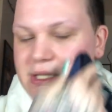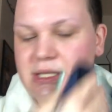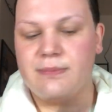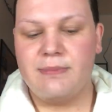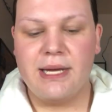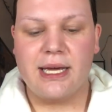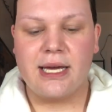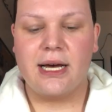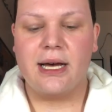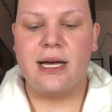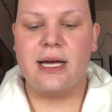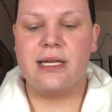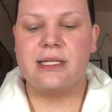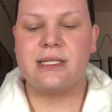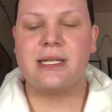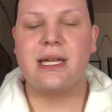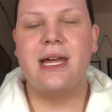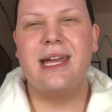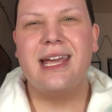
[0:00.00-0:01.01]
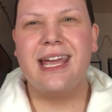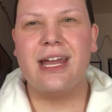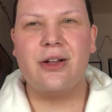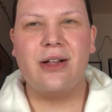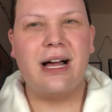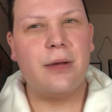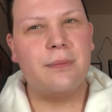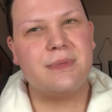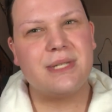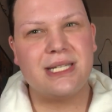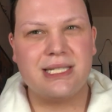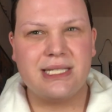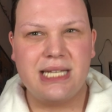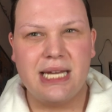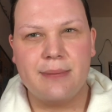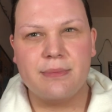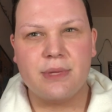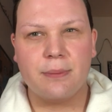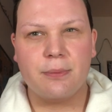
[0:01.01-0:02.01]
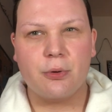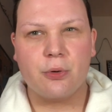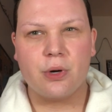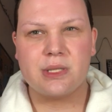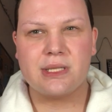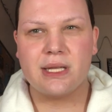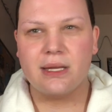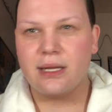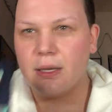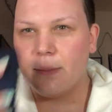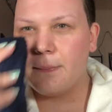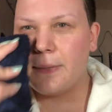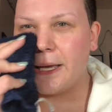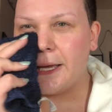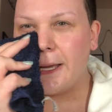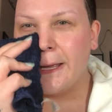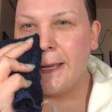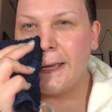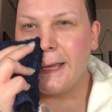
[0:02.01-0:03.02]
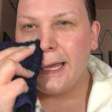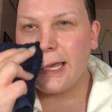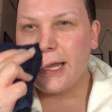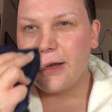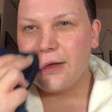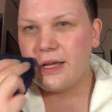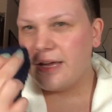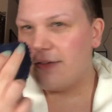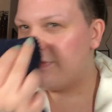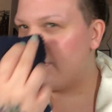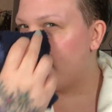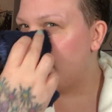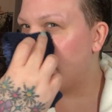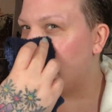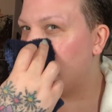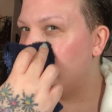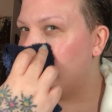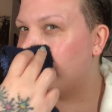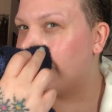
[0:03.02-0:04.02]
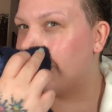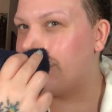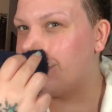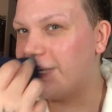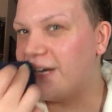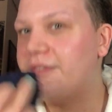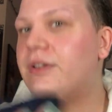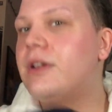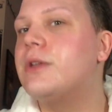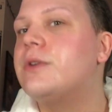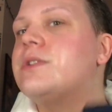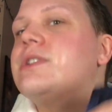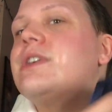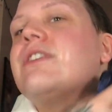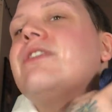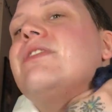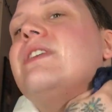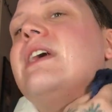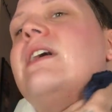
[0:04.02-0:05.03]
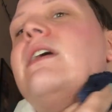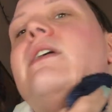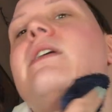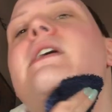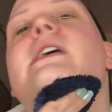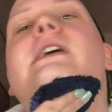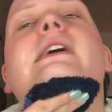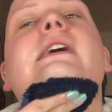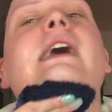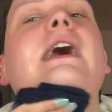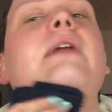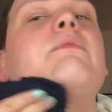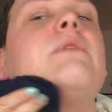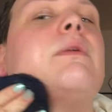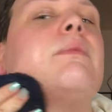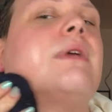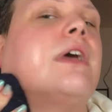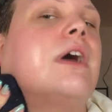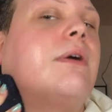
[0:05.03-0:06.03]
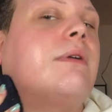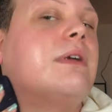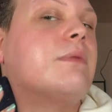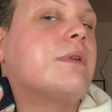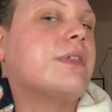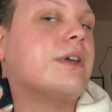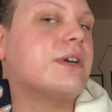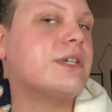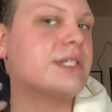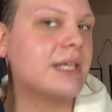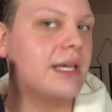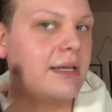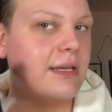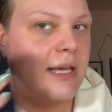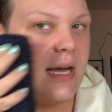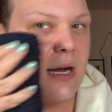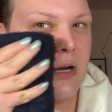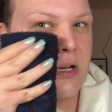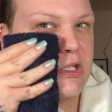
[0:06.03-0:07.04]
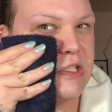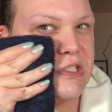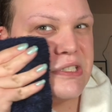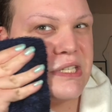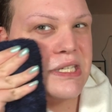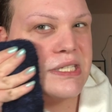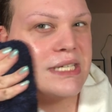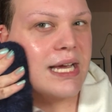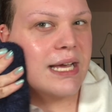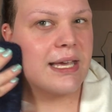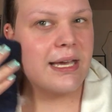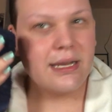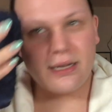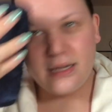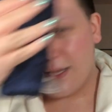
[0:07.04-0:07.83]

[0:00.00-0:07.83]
is because it'll help to steam the pores a little bit. It'll give them that little bit of a looser feel. And when we go in with our skincare in just a second,